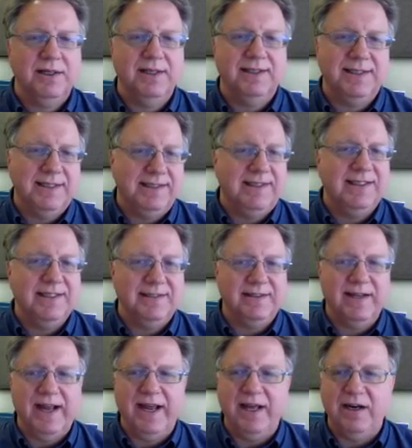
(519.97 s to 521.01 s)
It's easiest
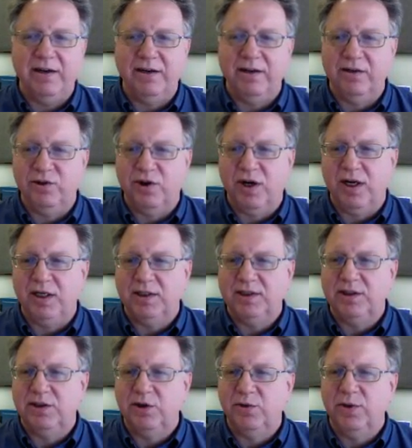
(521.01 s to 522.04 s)
to add an address.
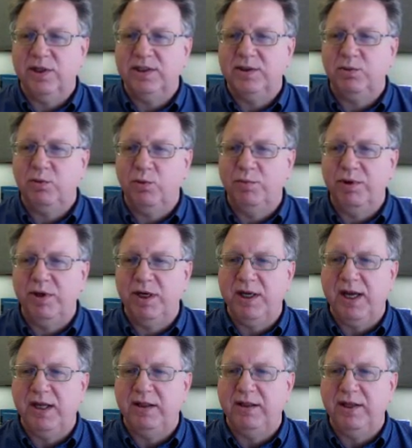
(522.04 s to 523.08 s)
So this will be
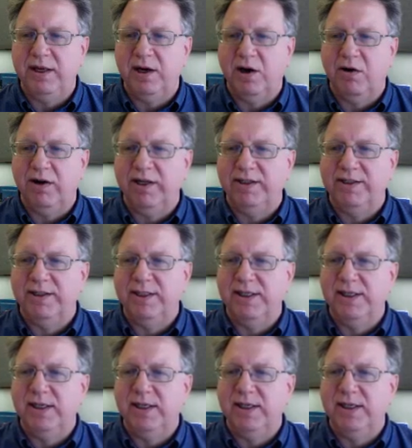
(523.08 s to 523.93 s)
at the RIT